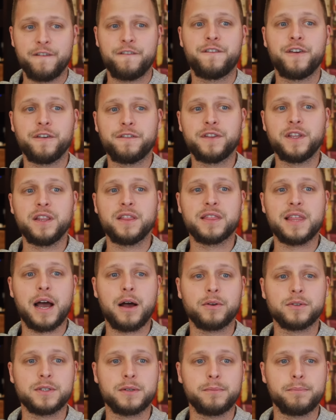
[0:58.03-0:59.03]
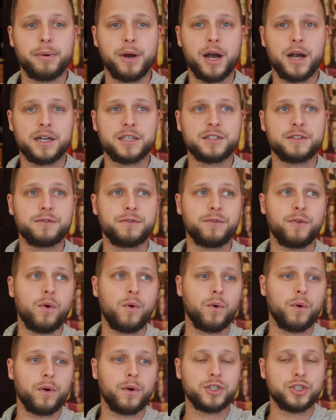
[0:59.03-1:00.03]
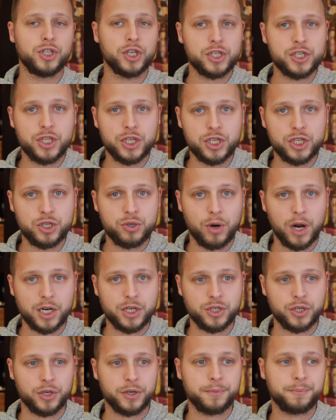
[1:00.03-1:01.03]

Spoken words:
$15,000 for just the structure.